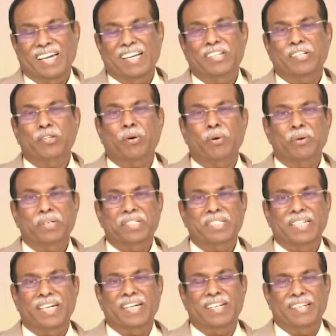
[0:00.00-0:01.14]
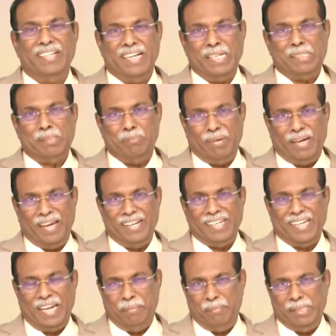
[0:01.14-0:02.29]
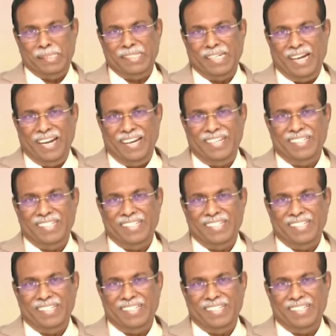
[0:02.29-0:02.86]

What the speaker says: a torn tear-dressed man came inside.